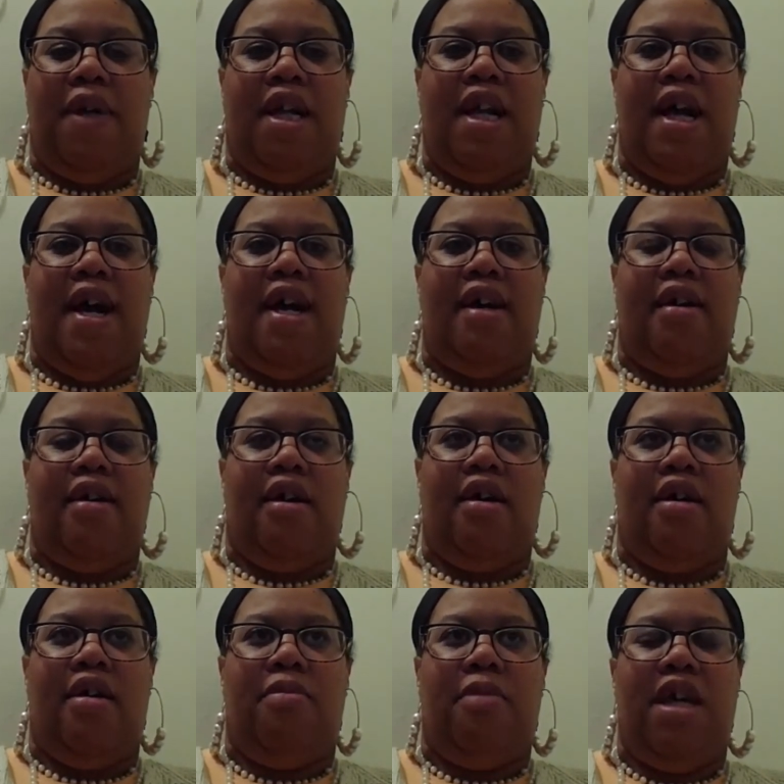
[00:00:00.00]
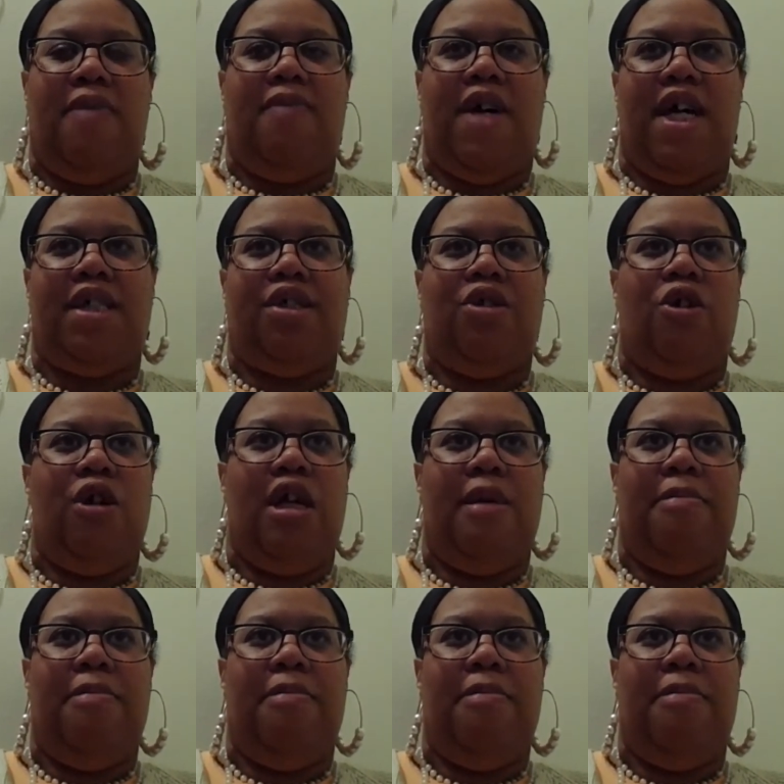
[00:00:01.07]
And I advised her